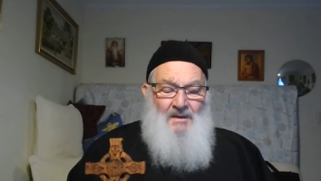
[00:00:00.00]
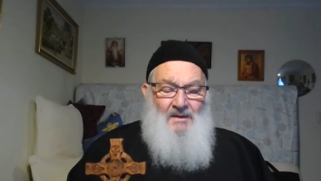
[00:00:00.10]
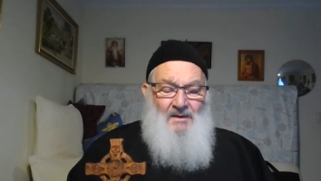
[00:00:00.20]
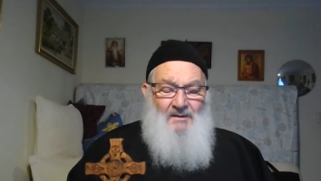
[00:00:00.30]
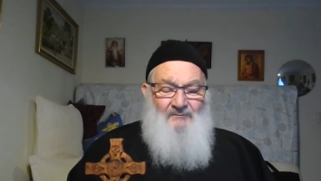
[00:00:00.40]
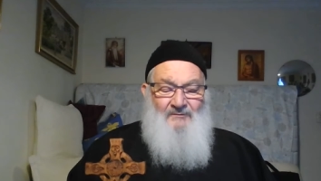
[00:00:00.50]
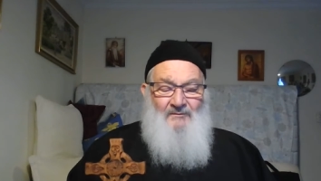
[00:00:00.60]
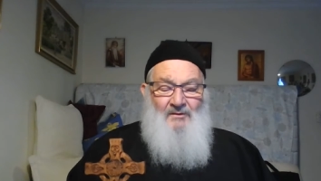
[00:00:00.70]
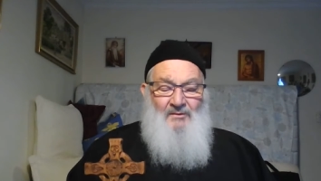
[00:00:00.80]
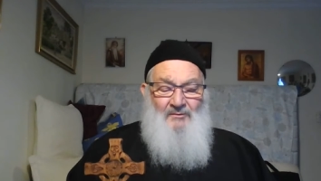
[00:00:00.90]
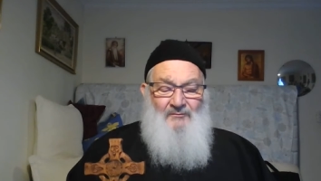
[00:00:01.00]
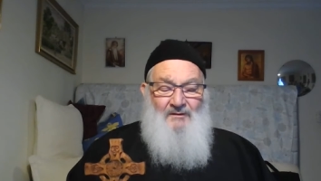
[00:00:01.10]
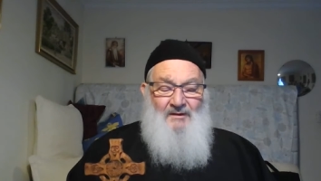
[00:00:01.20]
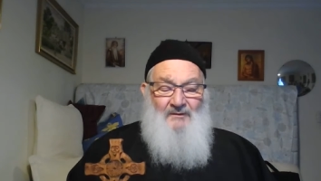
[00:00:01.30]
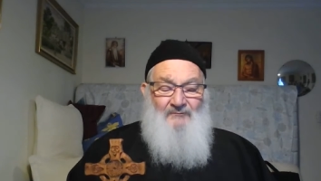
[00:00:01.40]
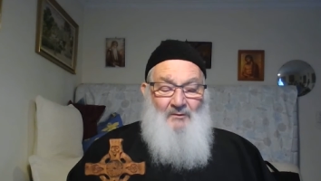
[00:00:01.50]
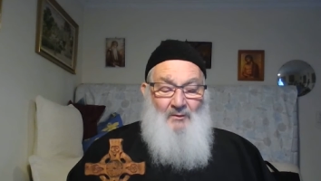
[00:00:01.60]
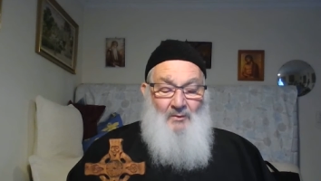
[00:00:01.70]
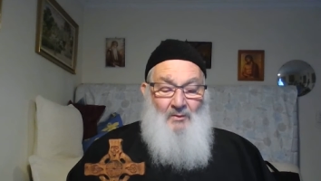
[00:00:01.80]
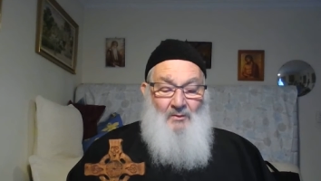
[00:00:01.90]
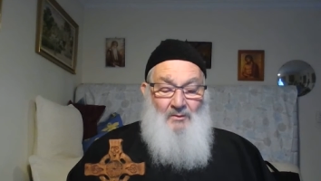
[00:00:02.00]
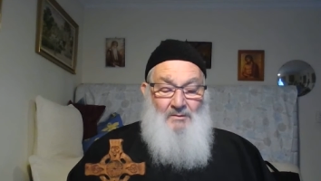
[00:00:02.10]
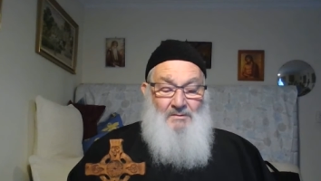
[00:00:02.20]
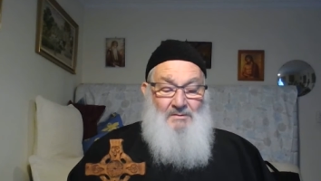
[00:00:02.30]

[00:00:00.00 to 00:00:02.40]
He is urging us all